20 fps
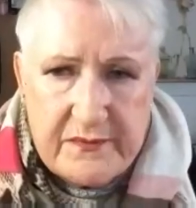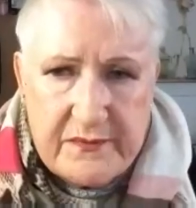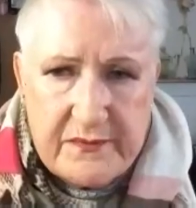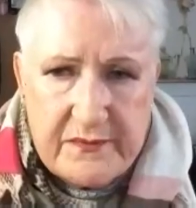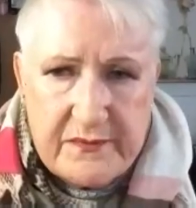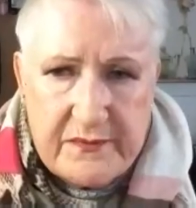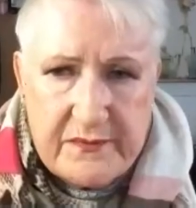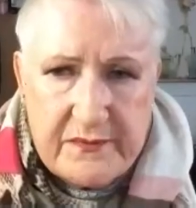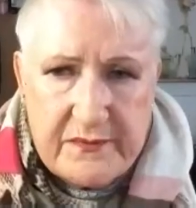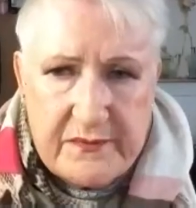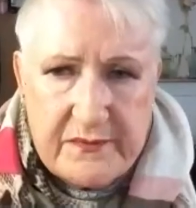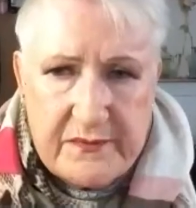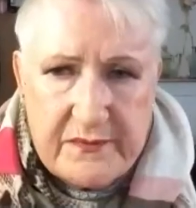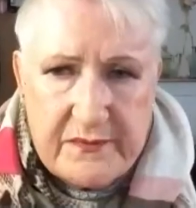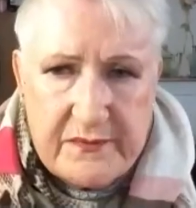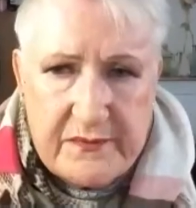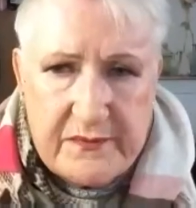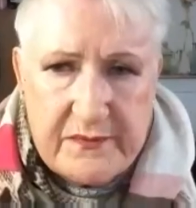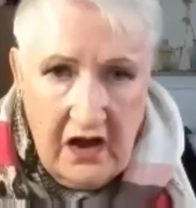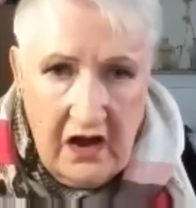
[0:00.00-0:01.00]

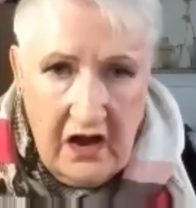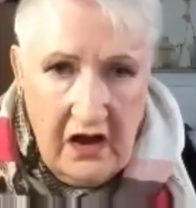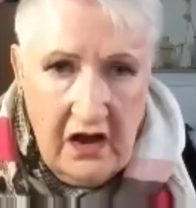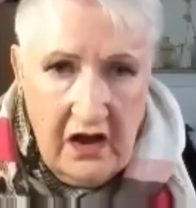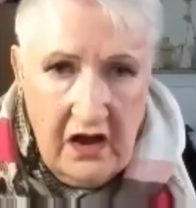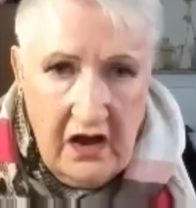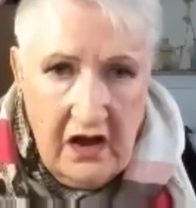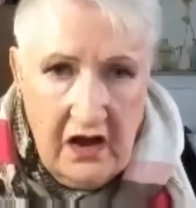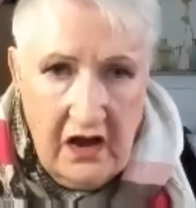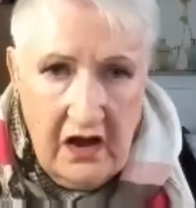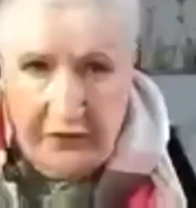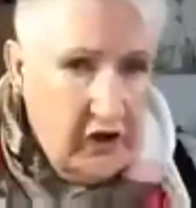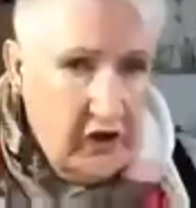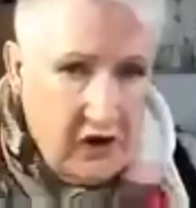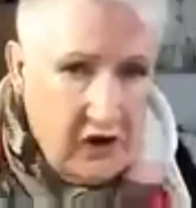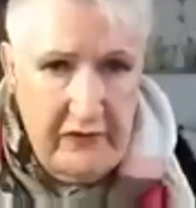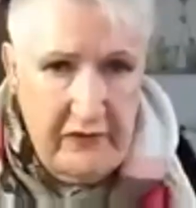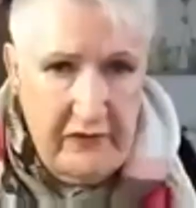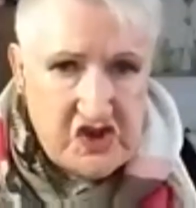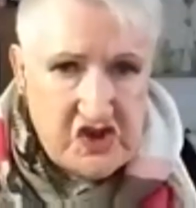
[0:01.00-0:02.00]
um, in
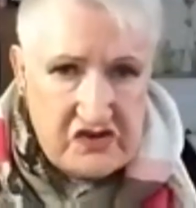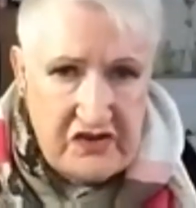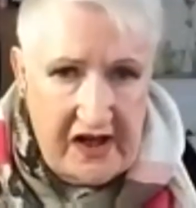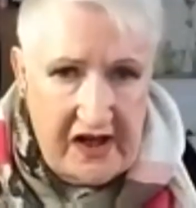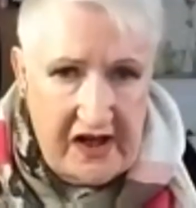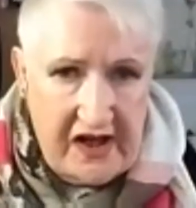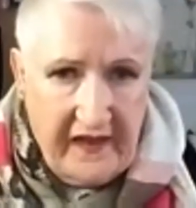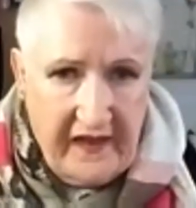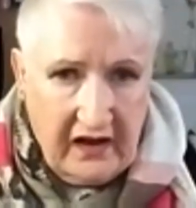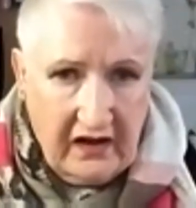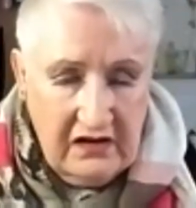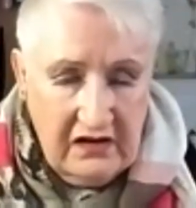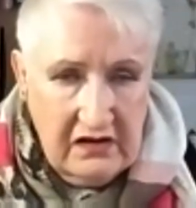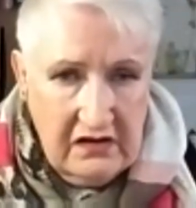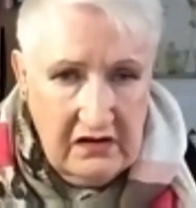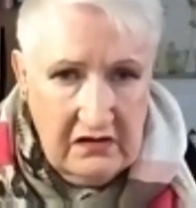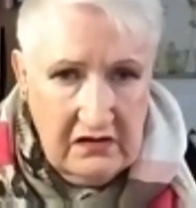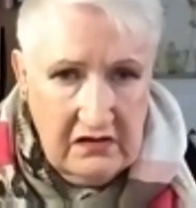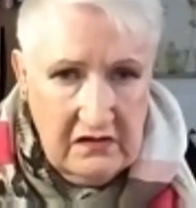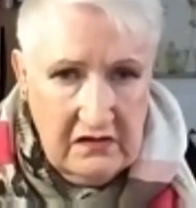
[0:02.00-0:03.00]
place. So you need
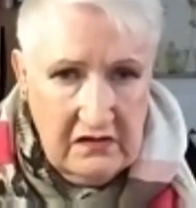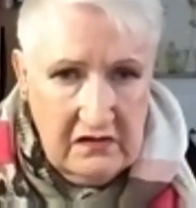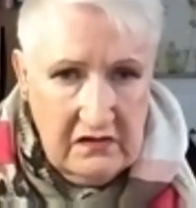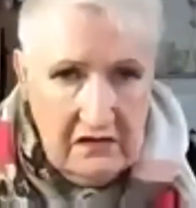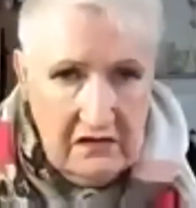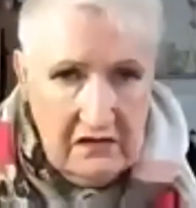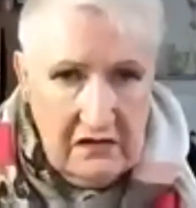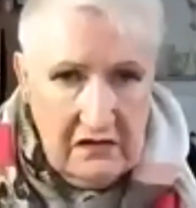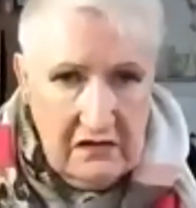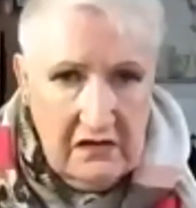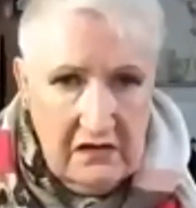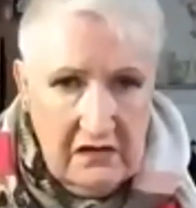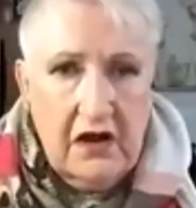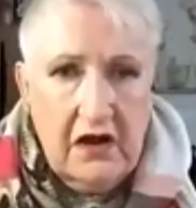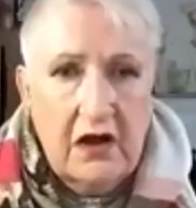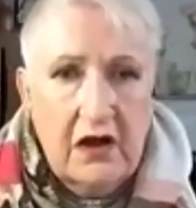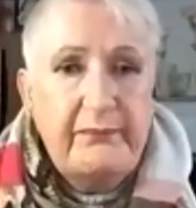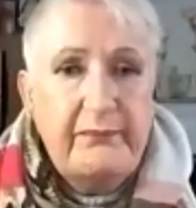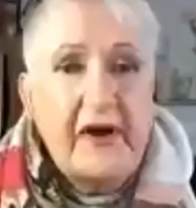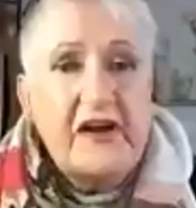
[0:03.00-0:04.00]
some place first
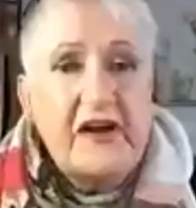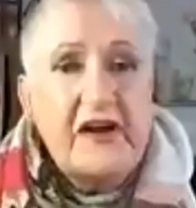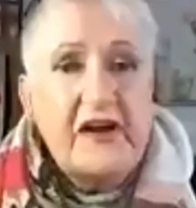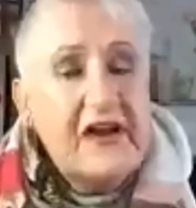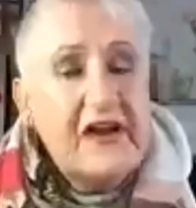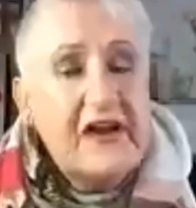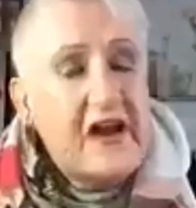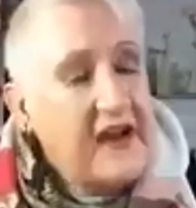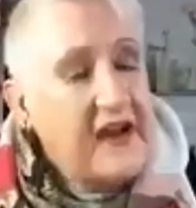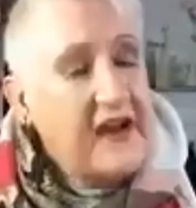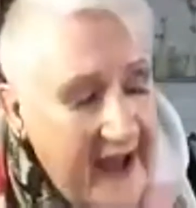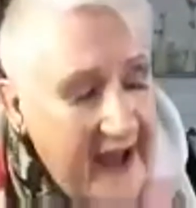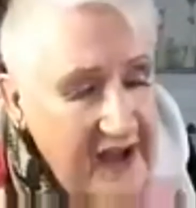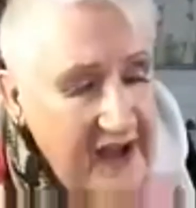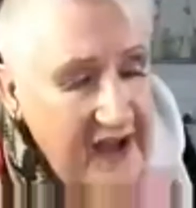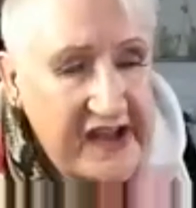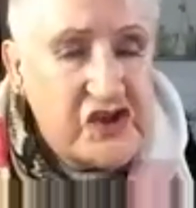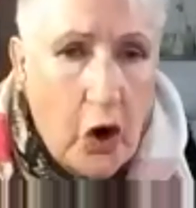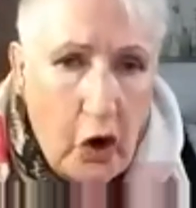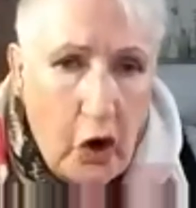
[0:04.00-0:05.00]
before you can measure
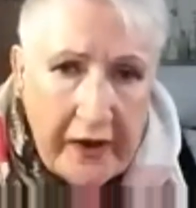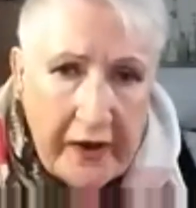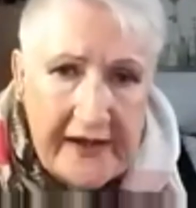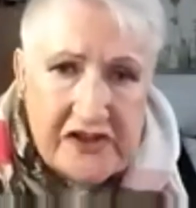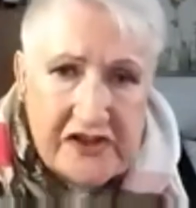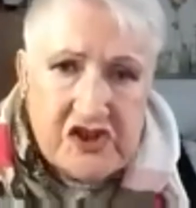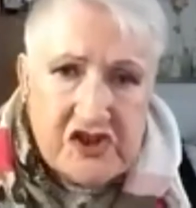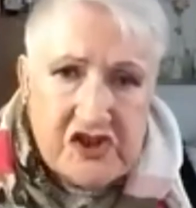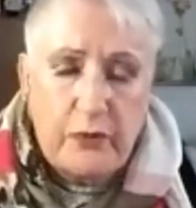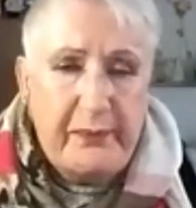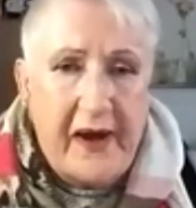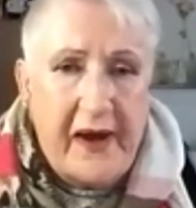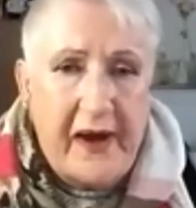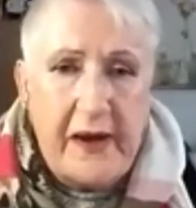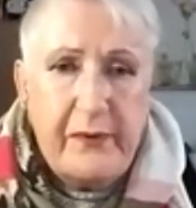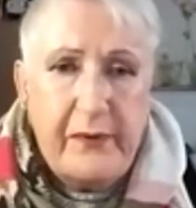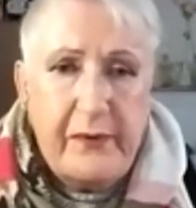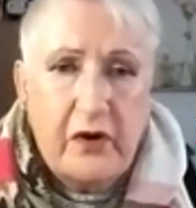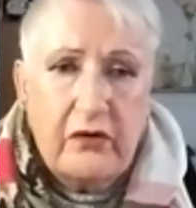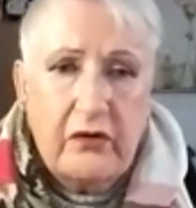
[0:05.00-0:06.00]
anything.
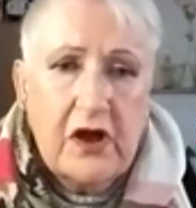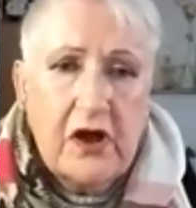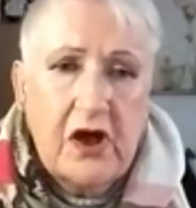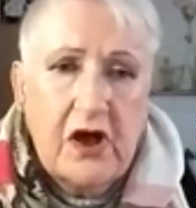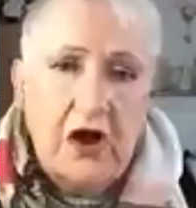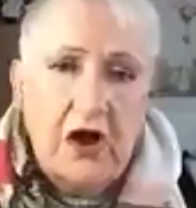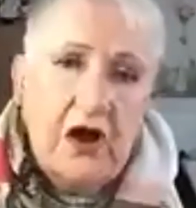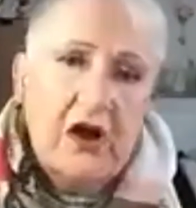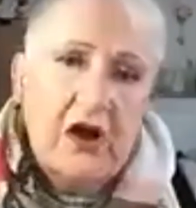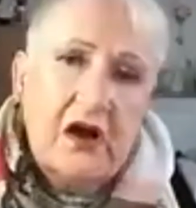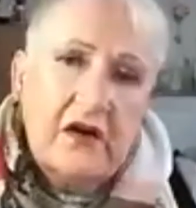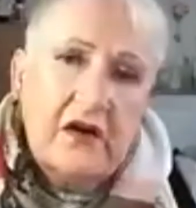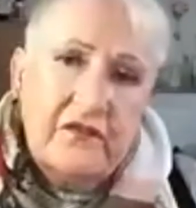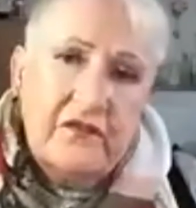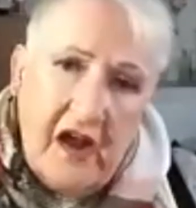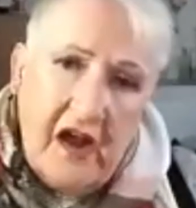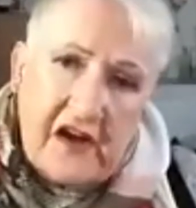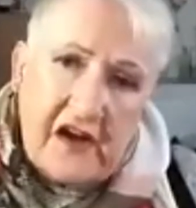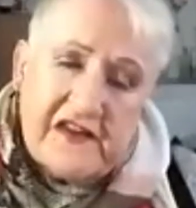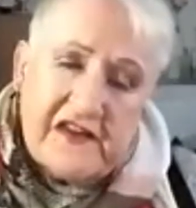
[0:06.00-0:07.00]
But again, see,
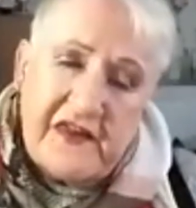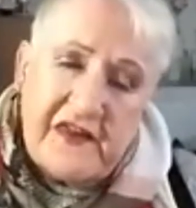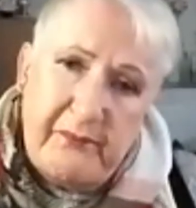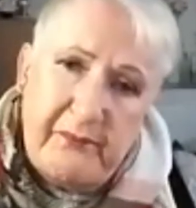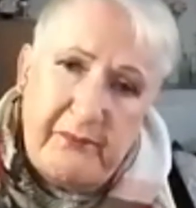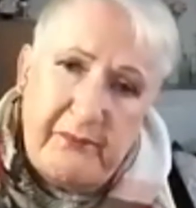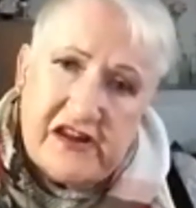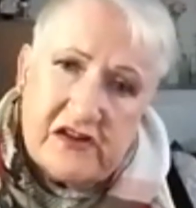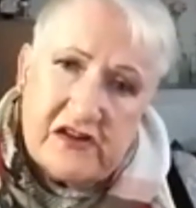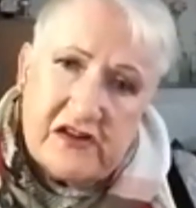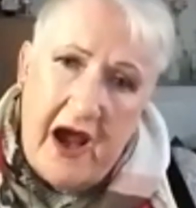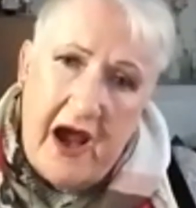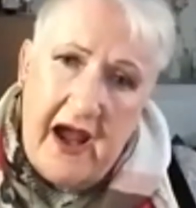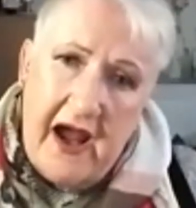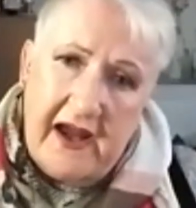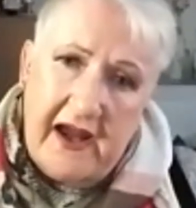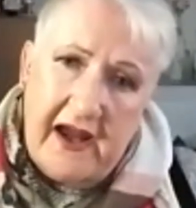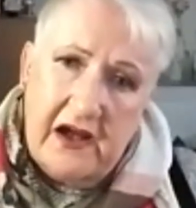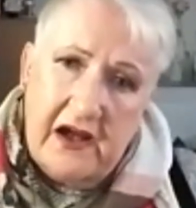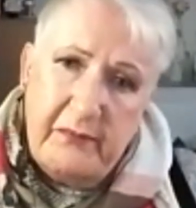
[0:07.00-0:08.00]
talking to your people,
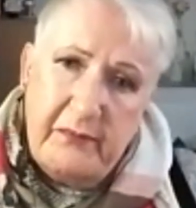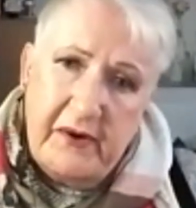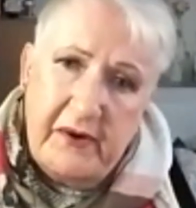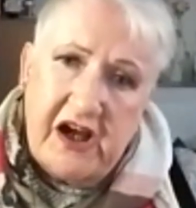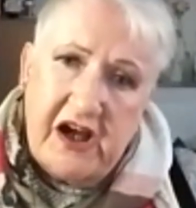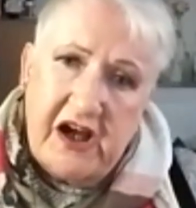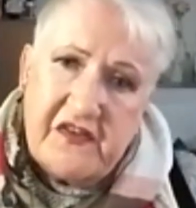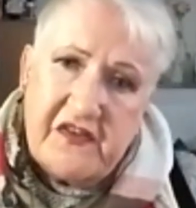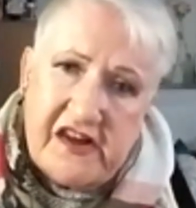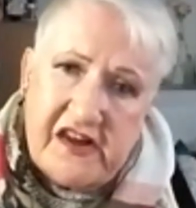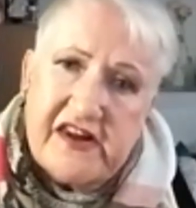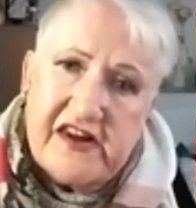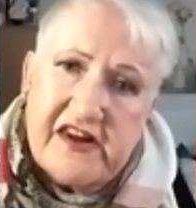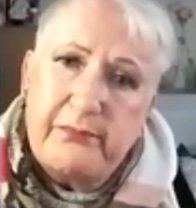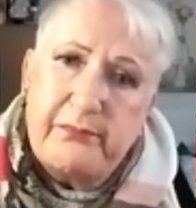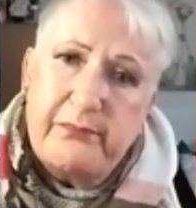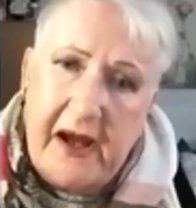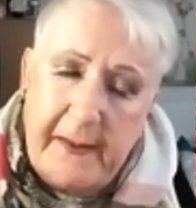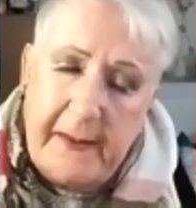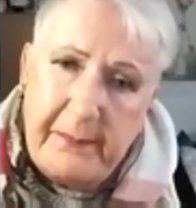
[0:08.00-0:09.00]
that's the best
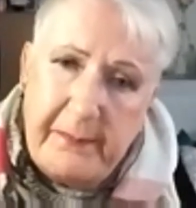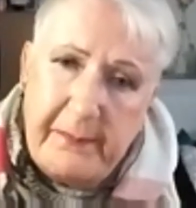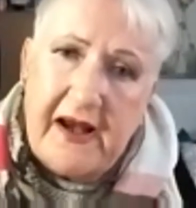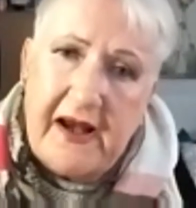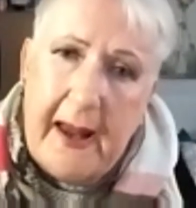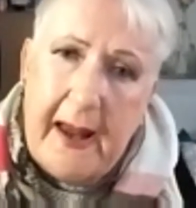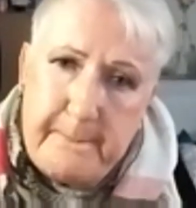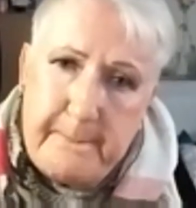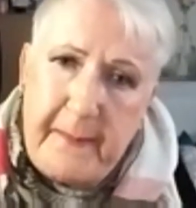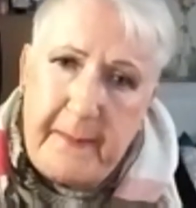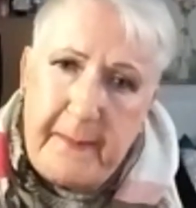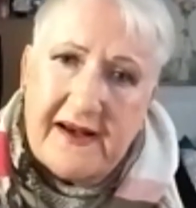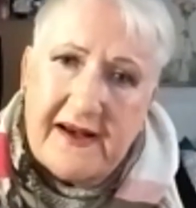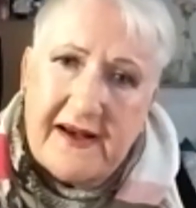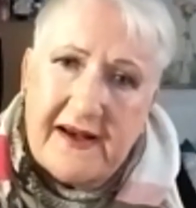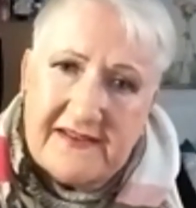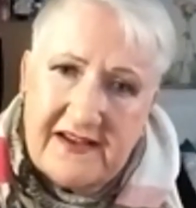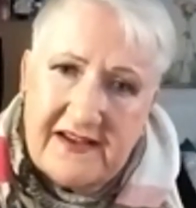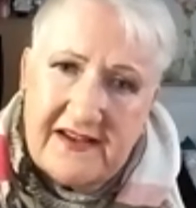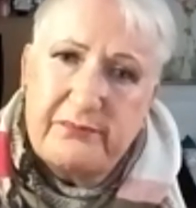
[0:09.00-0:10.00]
way mm-hmm. because this is a
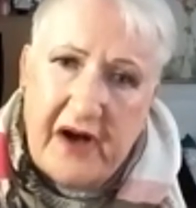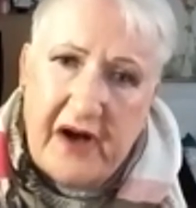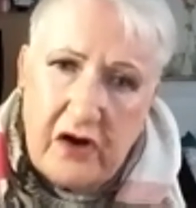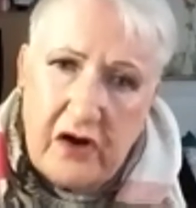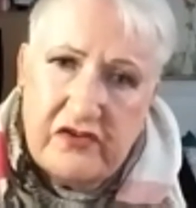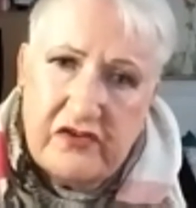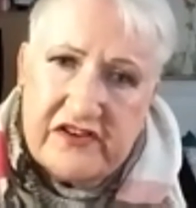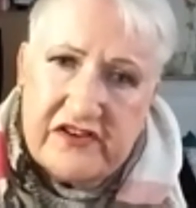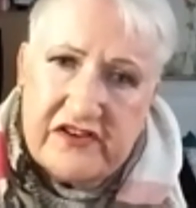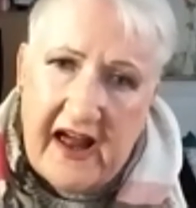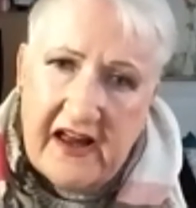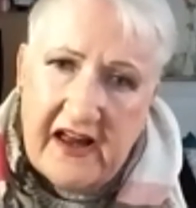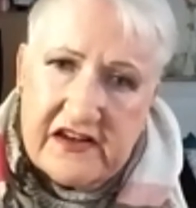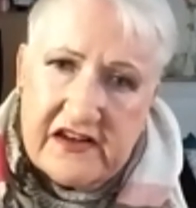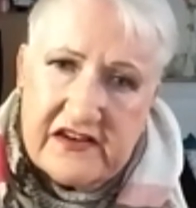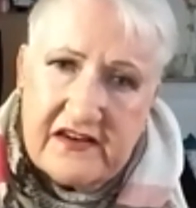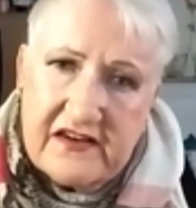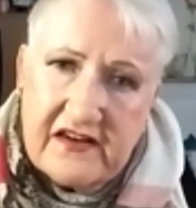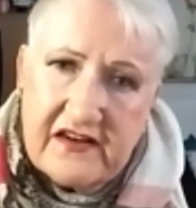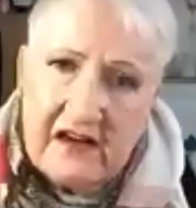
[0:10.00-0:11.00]
people
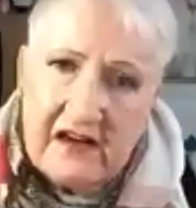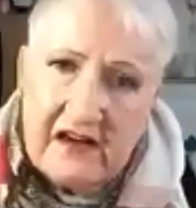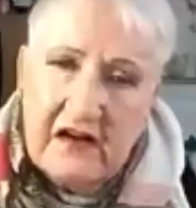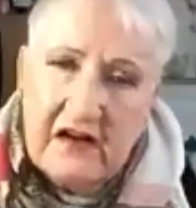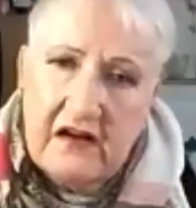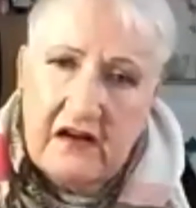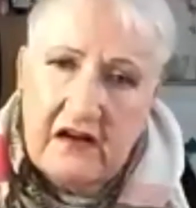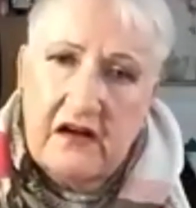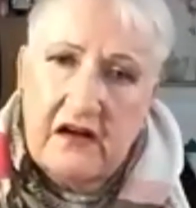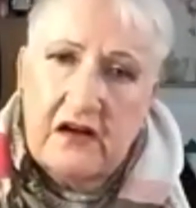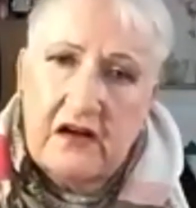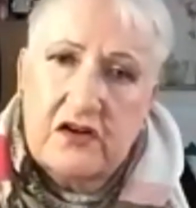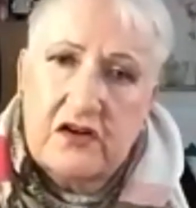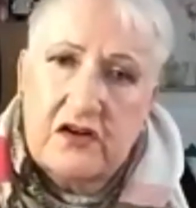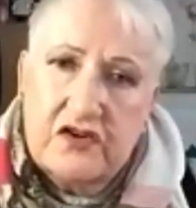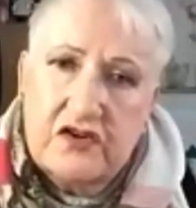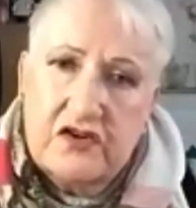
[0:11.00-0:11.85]
impacting process.